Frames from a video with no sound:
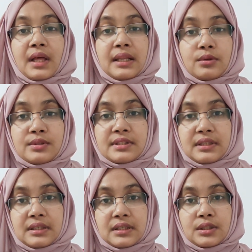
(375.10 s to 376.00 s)
hello
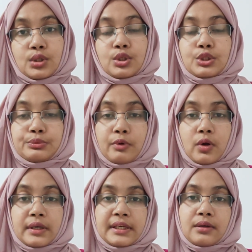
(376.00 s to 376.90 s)
sir, good
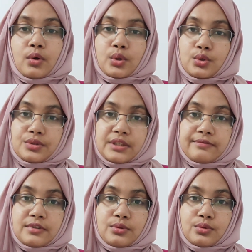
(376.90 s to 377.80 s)
morning or good
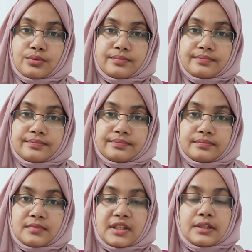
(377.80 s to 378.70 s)
afternoon.
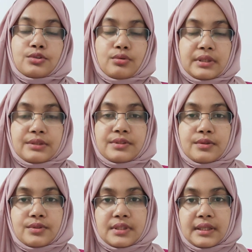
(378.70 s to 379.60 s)
Then introduce
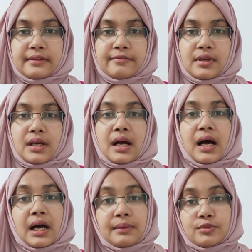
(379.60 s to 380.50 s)
yourself.
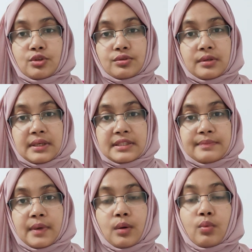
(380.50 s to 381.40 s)
I'm Dr.
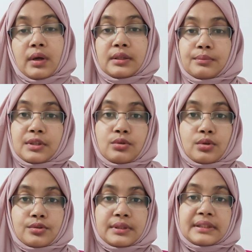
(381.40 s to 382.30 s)
Asma, one of the
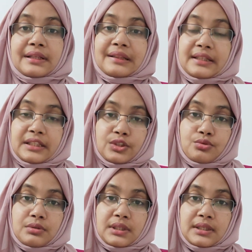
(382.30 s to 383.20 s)
doctor in the clinic
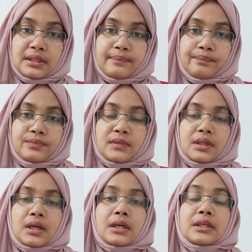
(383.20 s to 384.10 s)
today.
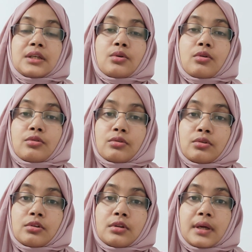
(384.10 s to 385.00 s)
Your
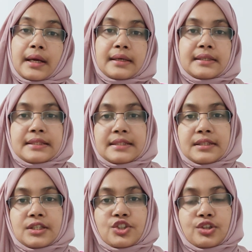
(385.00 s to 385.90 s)
role and
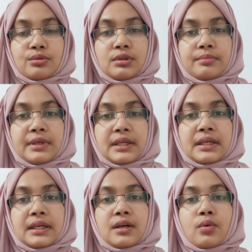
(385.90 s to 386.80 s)
designation will
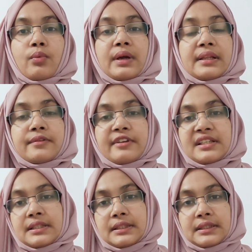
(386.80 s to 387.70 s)
be well
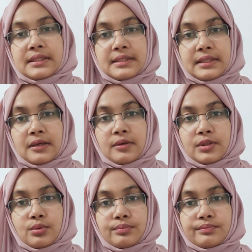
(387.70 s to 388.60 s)
written in the
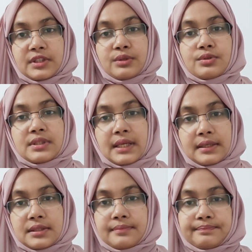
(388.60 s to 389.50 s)
scenario. Use
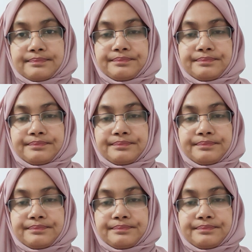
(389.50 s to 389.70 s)
that.